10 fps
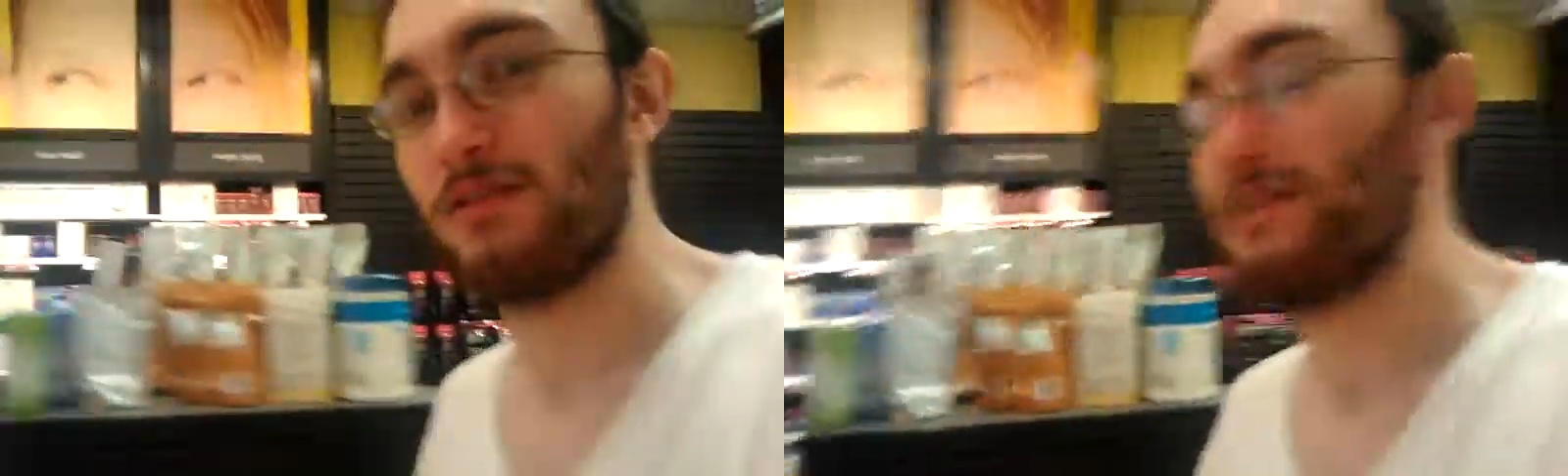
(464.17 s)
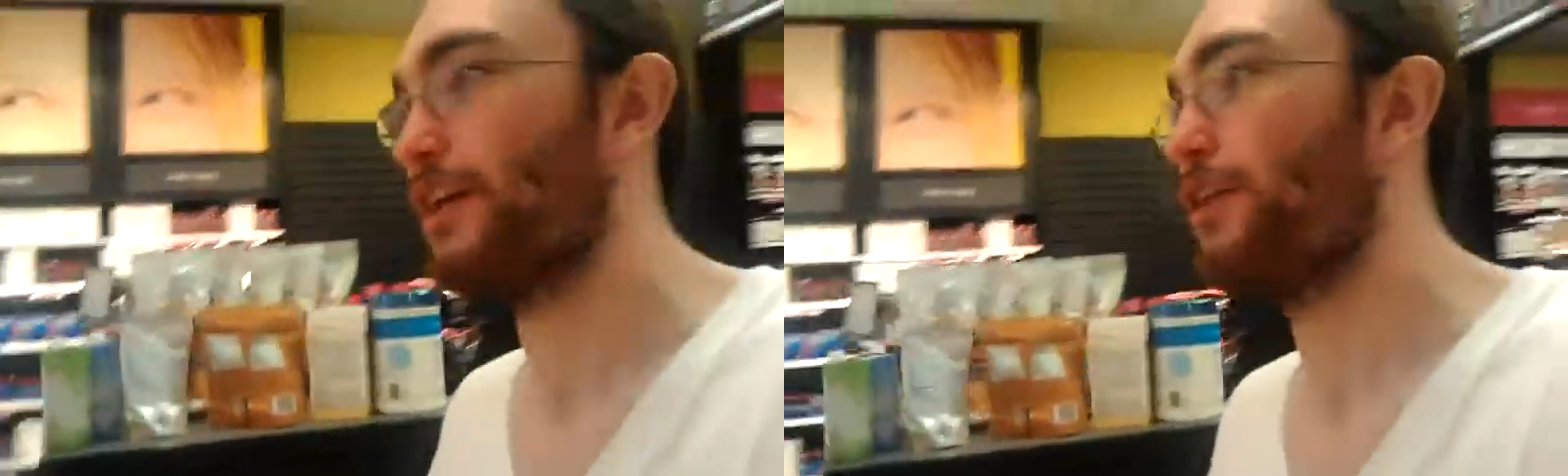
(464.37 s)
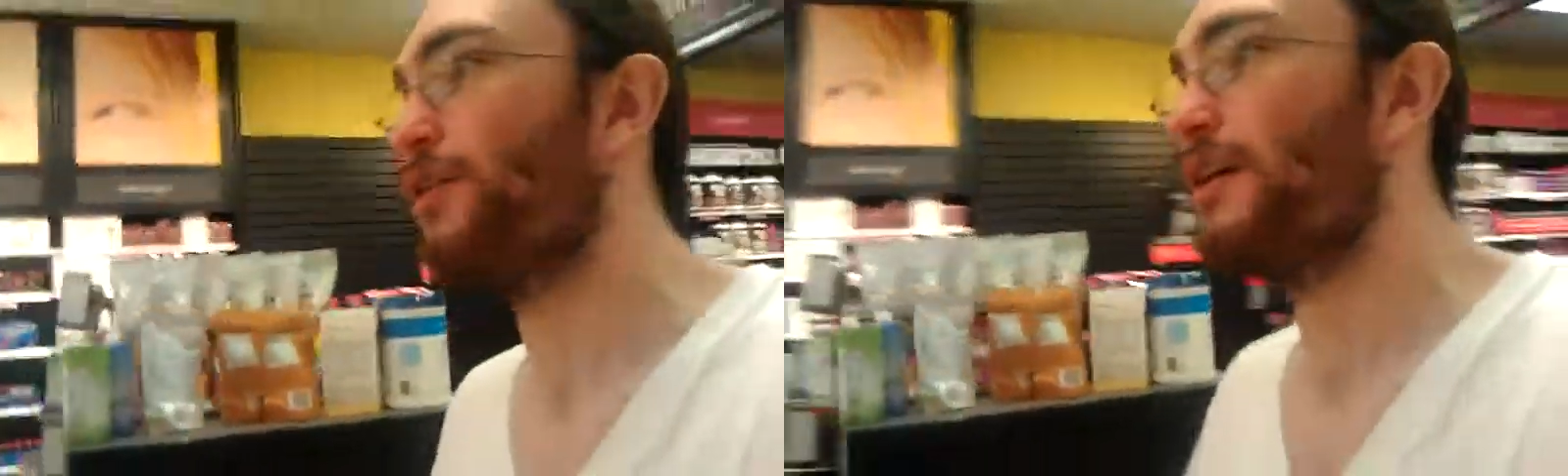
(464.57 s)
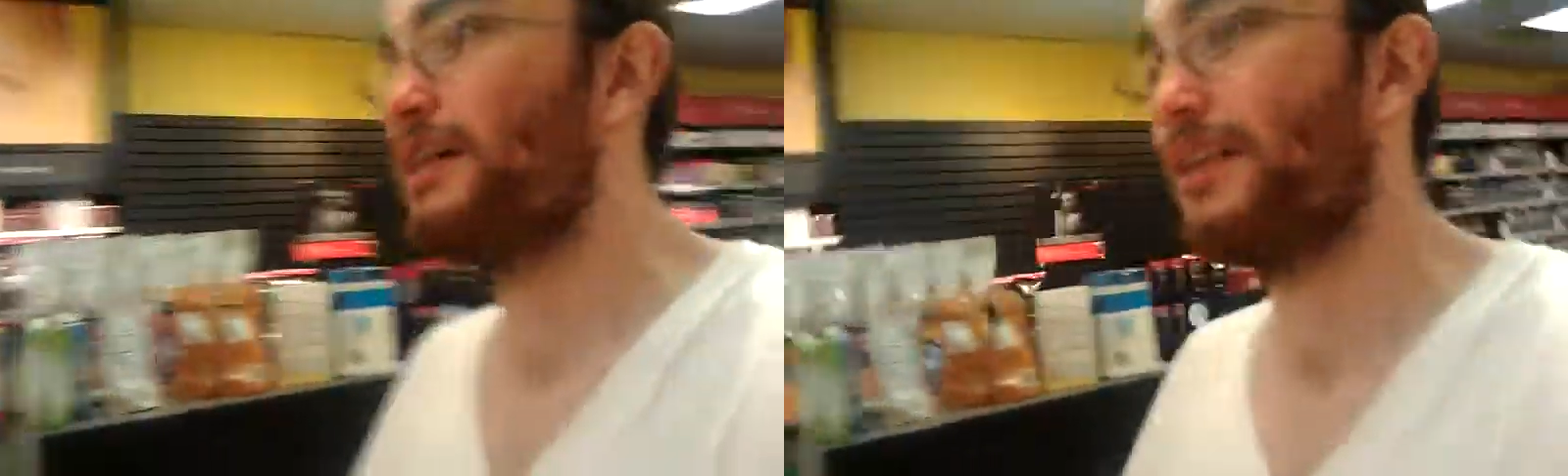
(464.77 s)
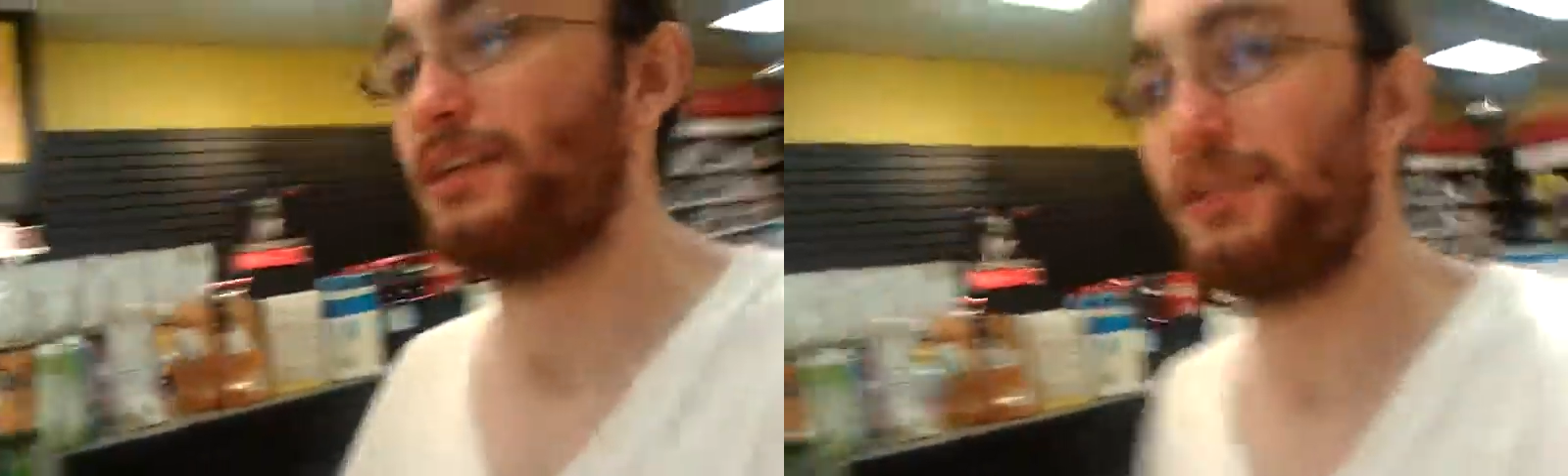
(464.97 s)

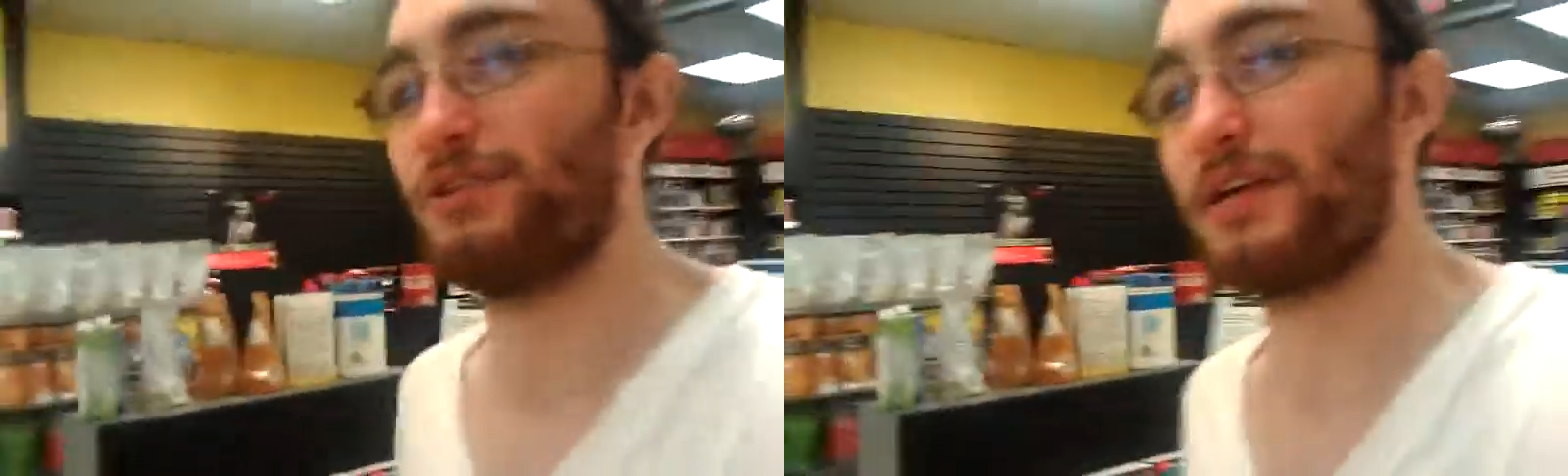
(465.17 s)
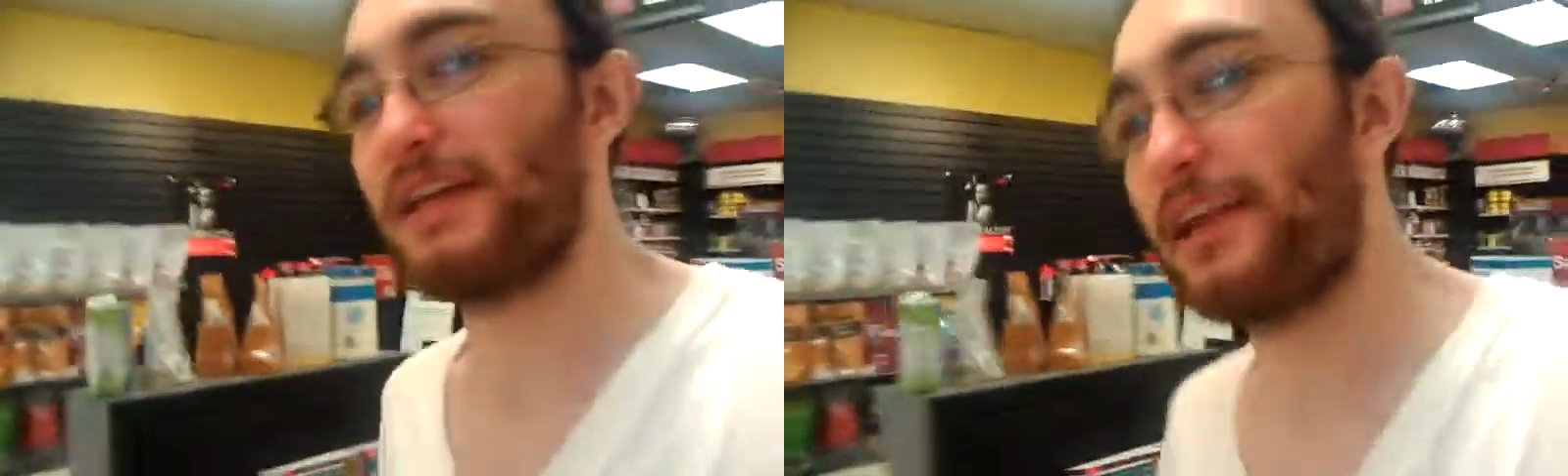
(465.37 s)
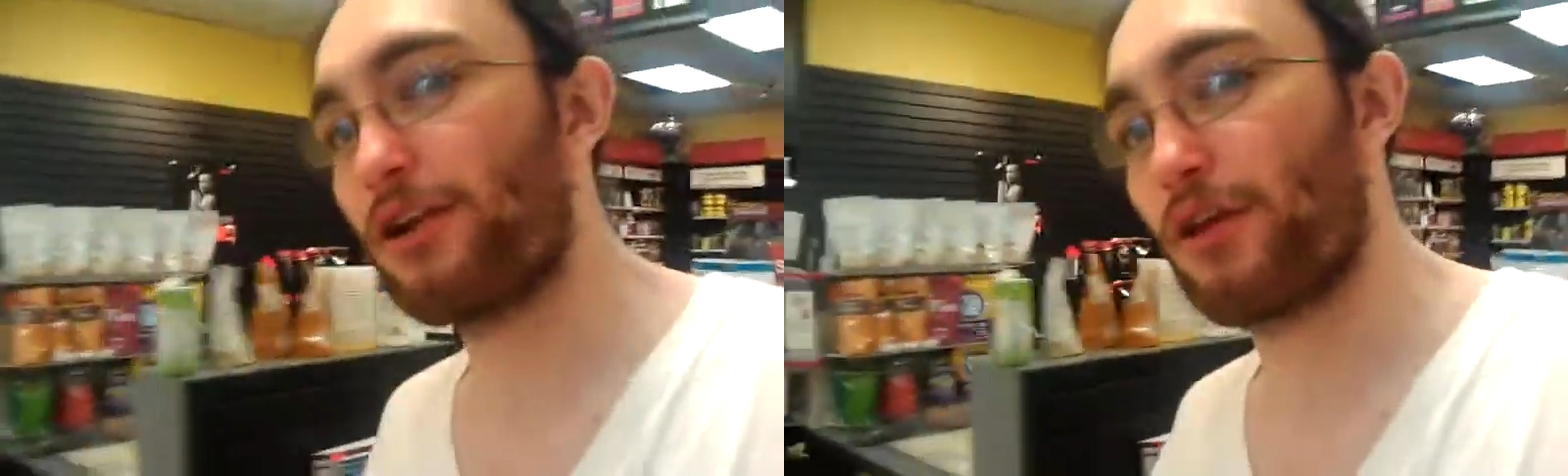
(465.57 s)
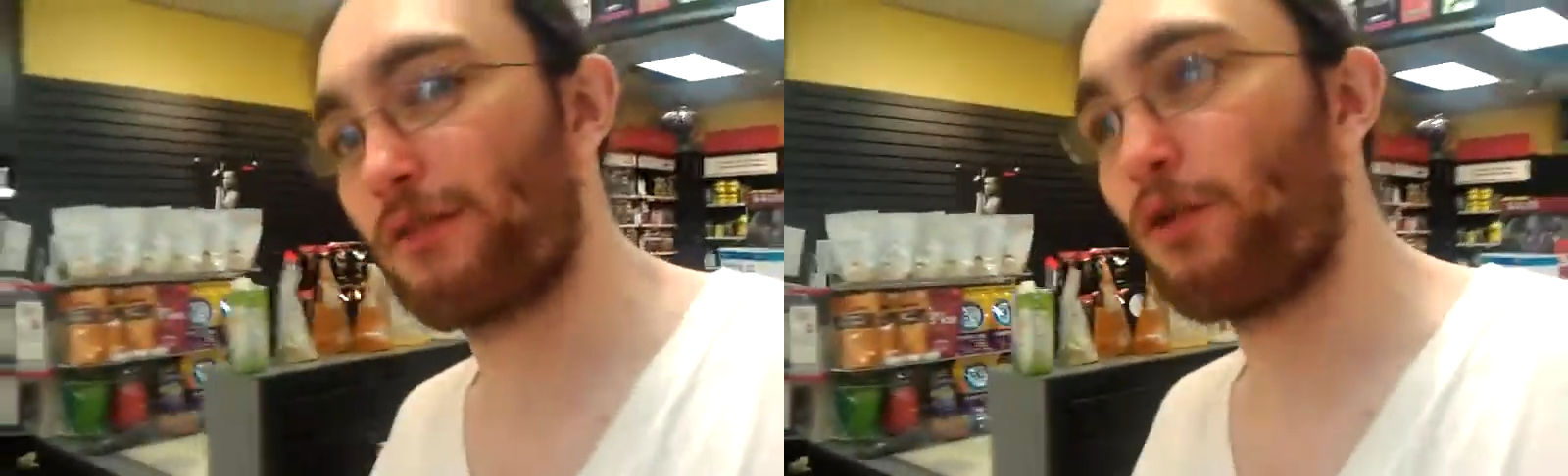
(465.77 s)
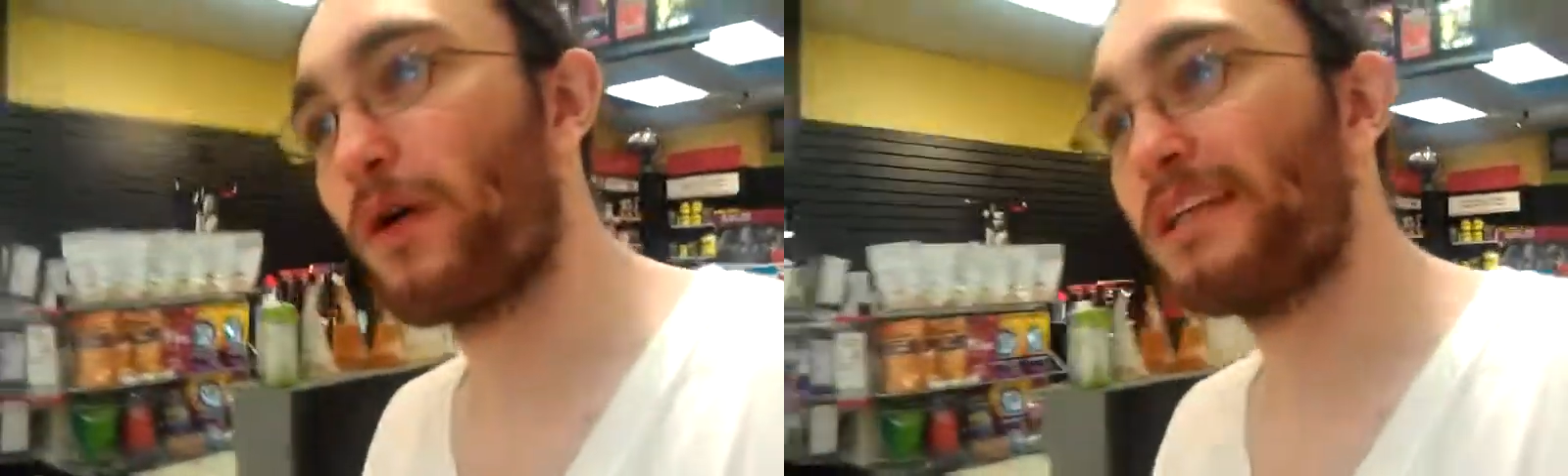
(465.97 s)
You can hear their
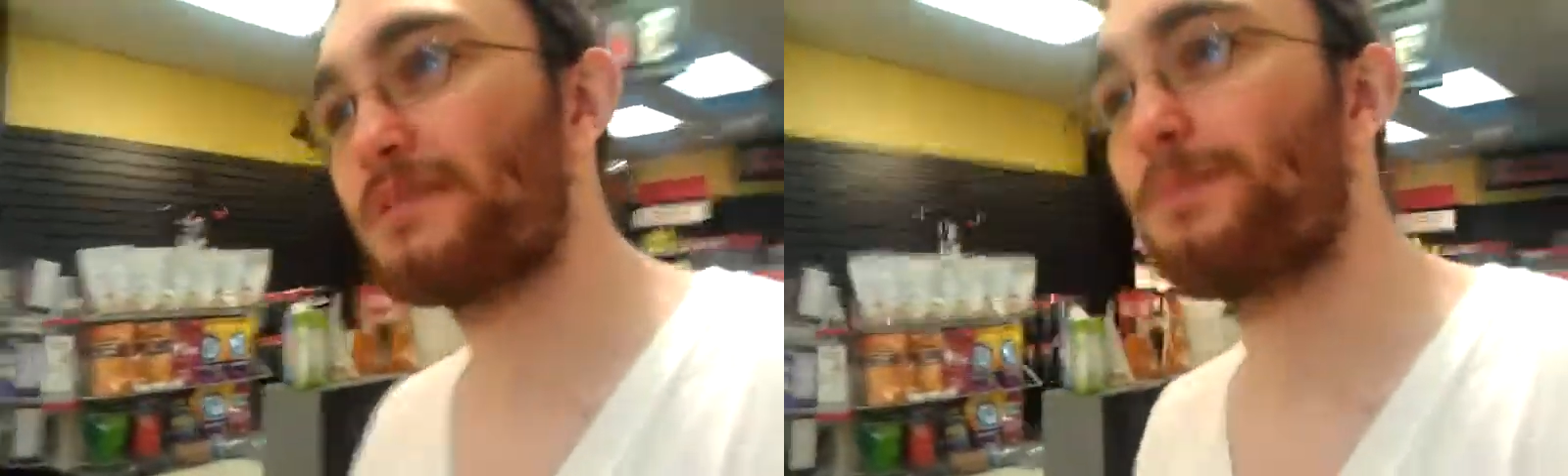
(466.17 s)
voice,